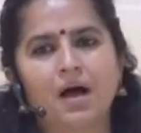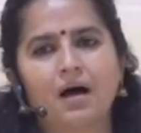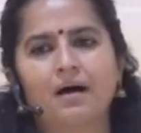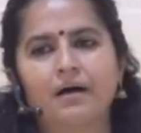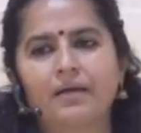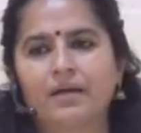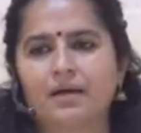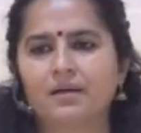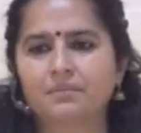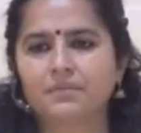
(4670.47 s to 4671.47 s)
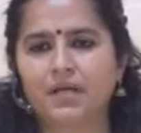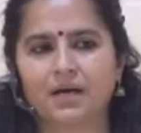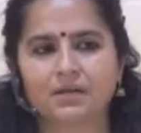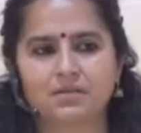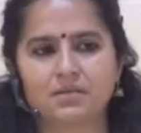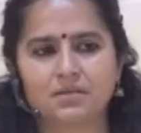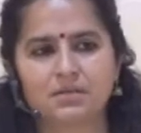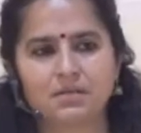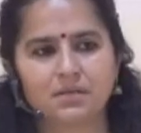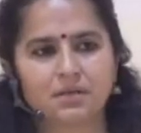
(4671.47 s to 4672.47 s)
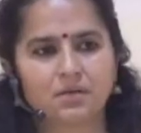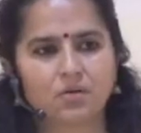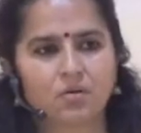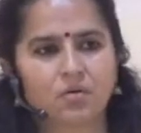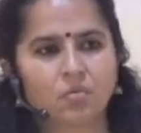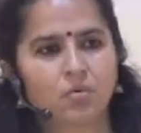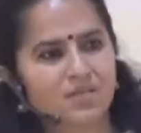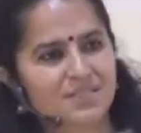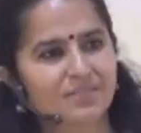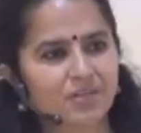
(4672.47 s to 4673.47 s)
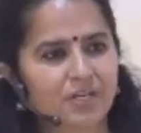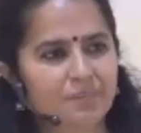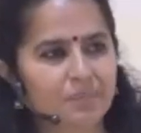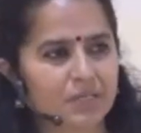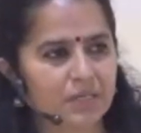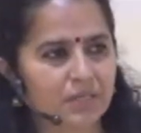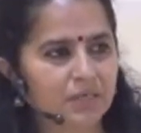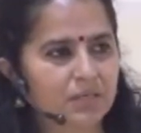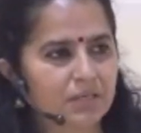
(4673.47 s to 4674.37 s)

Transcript: I am that. What does that really mean?